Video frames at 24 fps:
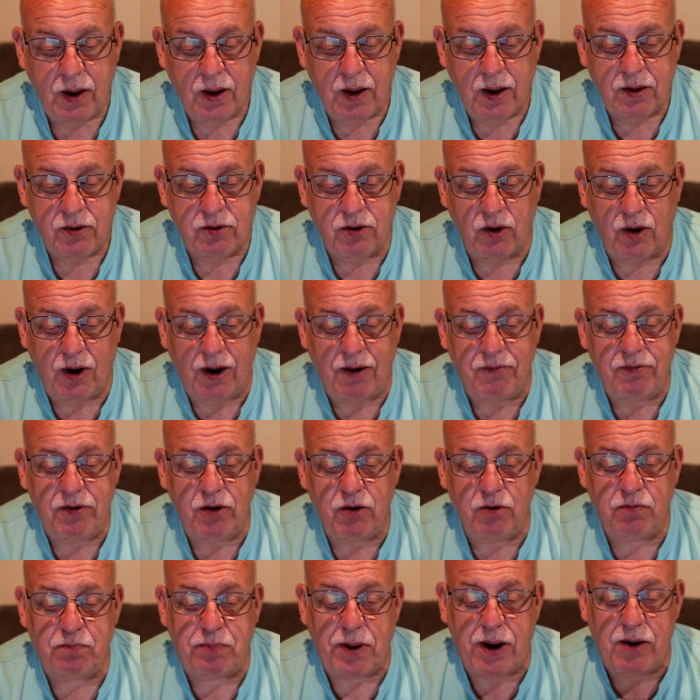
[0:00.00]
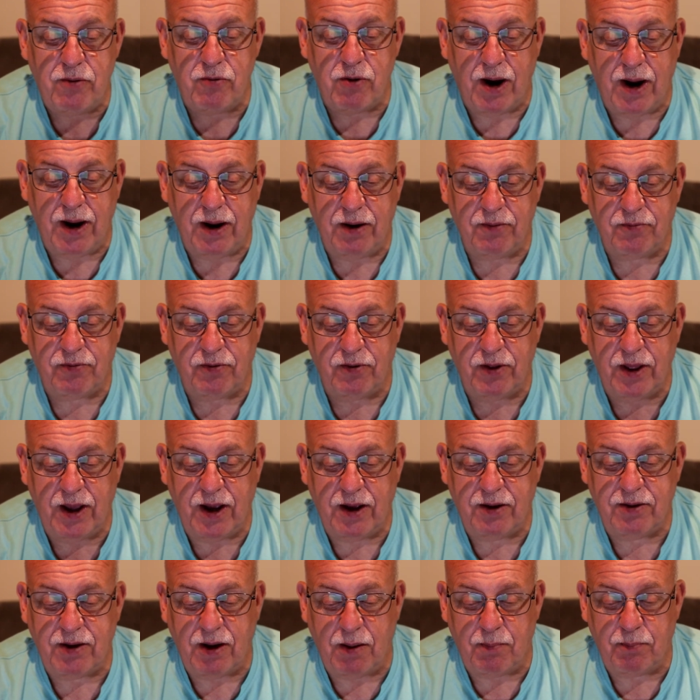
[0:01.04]
So I've used Penrite for the
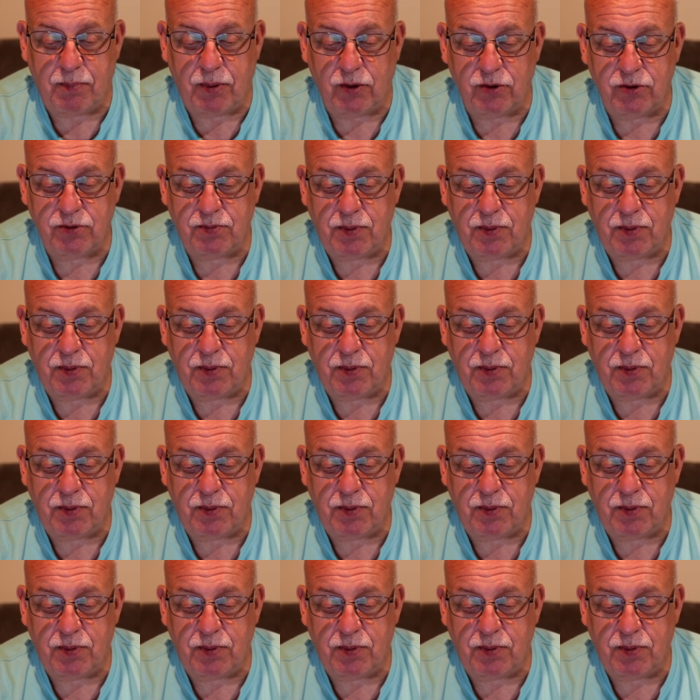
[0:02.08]
examples,